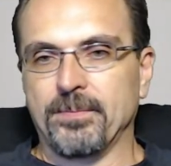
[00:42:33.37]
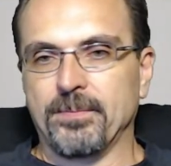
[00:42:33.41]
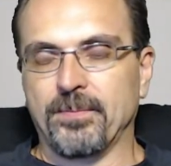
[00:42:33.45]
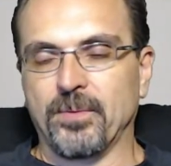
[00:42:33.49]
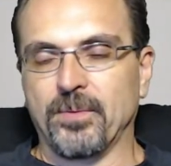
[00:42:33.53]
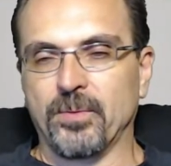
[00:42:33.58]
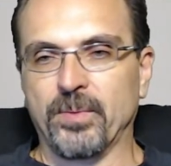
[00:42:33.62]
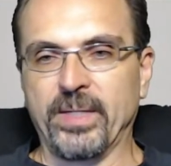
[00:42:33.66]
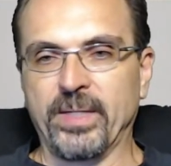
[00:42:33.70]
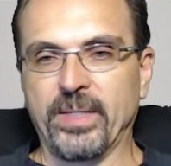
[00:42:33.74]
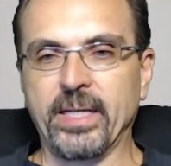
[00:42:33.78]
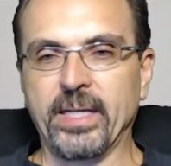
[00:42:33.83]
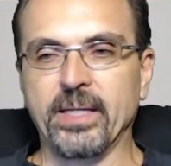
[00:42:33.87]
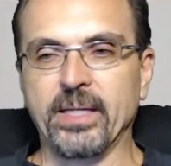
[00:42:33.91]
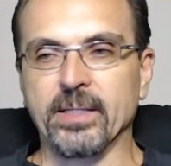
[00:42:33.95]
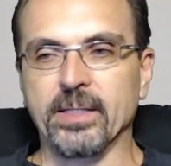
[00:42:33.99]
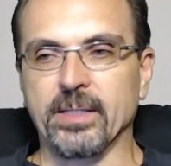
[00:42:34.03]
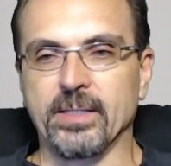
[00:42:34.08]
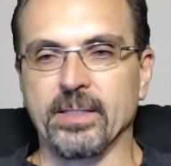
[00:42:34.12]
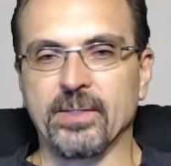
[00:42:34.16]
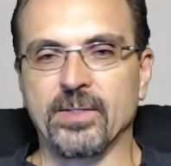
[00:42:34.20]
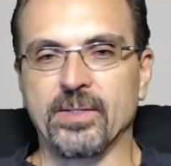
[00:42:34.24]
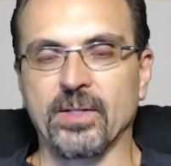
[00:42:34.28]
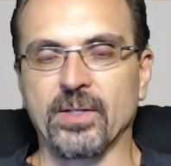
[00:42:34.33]

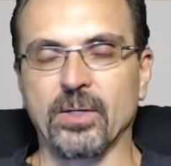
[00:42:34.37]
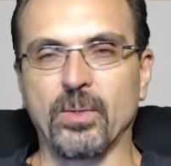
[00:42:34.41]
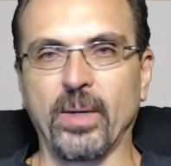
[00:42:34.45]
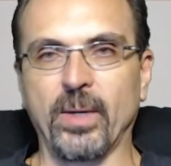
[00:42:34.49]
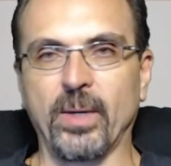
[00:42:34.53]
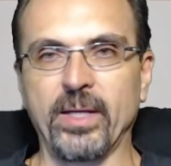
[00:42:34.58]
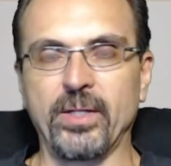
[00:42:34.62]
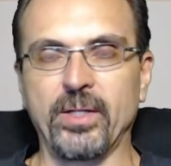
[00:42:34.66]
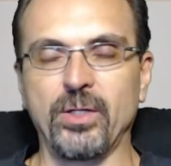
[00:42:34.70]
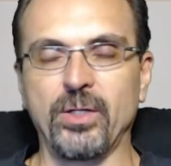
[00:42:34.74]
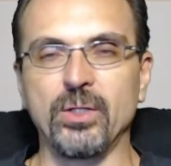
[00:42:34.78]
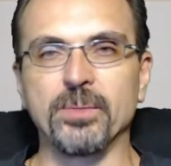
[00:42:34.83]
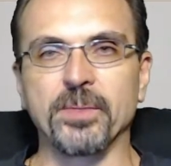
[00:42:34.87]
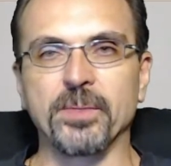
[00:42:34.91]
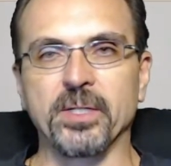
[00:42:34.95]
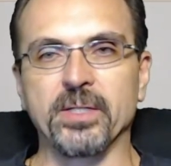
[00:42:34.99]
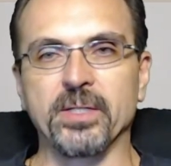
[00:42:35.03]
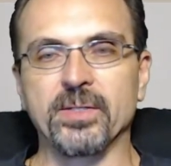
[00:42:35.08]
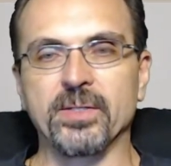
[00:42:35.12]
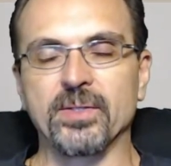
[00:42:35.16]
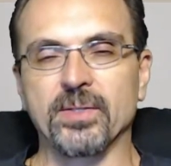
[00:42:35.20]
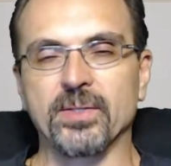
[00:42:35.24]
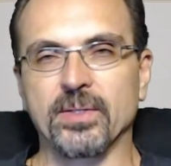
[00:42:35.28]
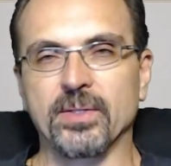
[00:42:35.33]
ridiculous and quite
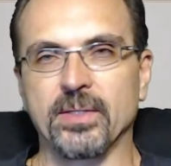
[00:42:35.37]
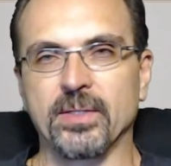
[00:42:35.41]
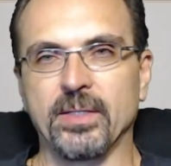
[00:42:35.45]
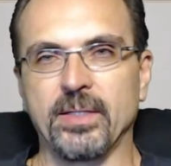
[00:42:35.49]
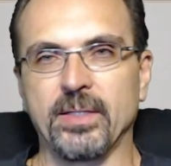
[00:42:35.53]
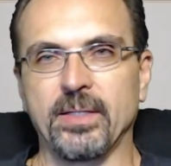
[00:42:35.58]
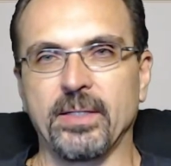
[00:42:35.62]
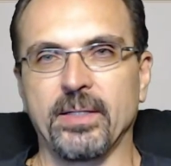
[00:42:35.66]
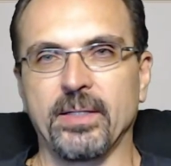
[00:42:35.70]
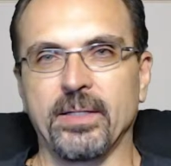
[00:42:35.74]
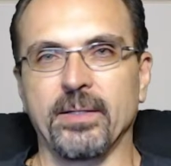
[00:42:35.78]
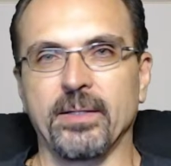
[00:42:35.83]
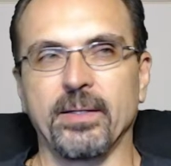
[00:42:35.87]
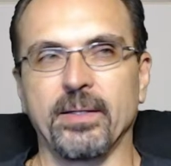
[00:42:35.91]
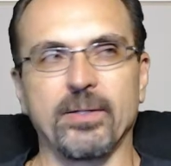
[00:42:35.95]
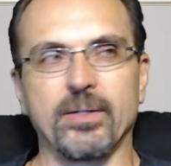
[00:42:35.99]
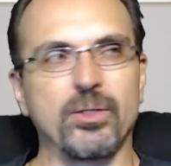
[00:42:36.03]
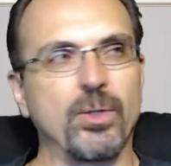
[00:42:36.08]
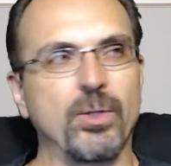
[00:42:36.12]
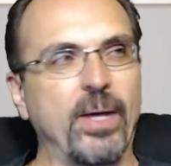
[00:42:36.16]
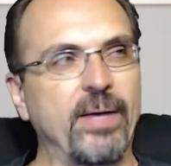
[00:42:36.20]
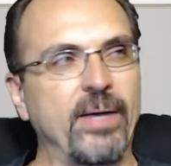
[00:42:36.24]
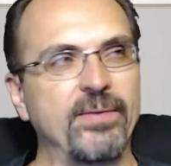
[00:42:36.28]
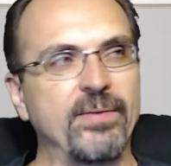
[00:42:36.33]
humorous, that
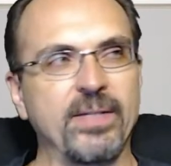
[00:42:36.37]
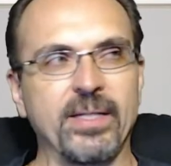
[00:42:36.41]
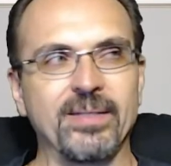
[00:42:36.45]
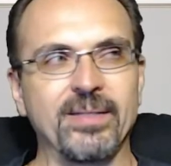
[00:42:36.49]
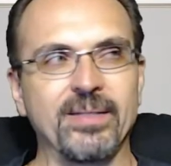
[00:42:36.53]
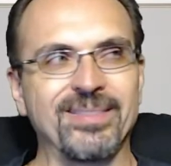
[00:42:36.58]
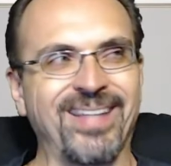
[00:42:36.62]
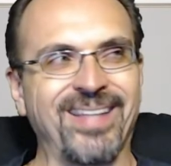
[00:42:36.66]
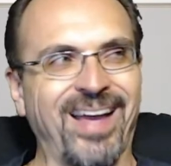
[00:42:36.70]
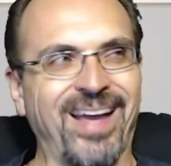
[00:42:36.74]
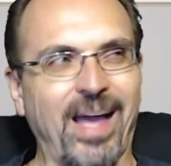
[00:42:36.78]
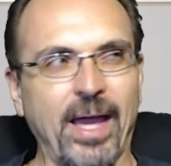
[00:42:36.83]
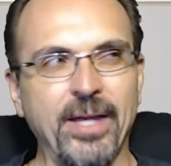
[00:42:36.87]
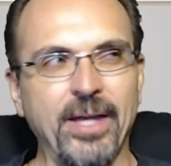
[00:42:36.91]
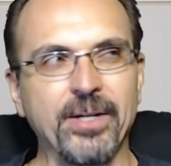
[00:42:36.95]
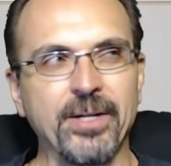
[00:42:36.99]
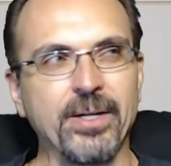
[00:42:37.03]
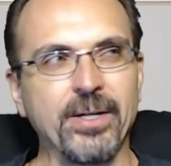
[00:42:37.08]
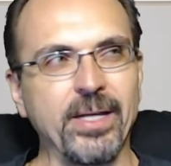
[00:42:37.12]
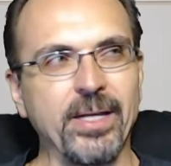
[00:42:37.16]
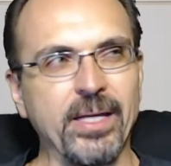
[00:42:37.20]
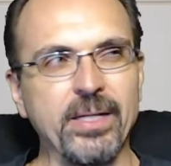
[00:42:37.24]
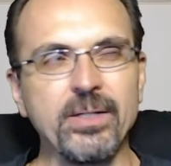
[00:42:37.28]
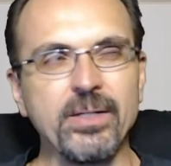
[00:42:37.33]
you have an
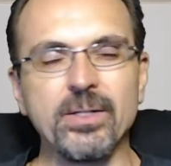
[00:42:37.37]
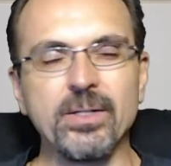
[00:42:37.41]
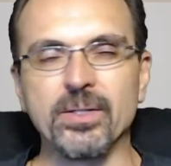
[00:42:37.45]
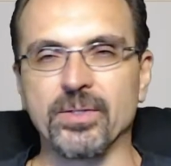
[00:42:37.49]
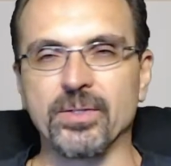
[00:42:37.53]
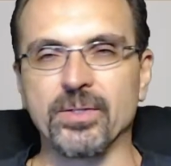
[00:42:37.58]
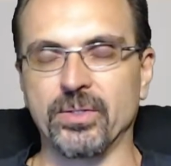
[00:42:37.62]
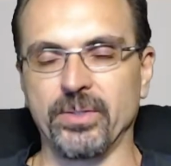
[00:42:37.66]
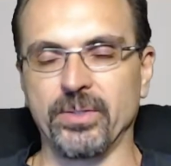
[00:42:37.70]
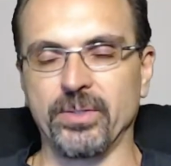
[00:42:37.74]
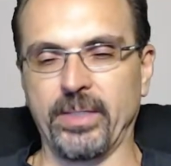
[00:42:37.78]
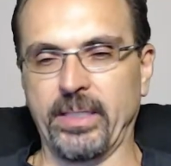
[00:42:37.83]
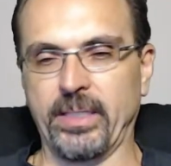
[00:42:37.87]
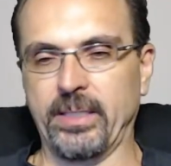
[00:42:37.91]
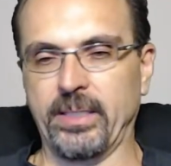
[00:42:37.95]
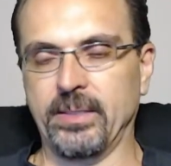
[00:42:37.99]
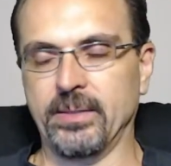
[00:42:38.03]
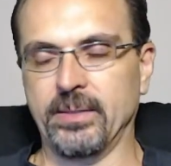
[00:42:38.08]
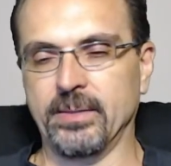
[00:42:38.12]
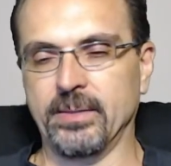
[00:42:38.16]
entire industry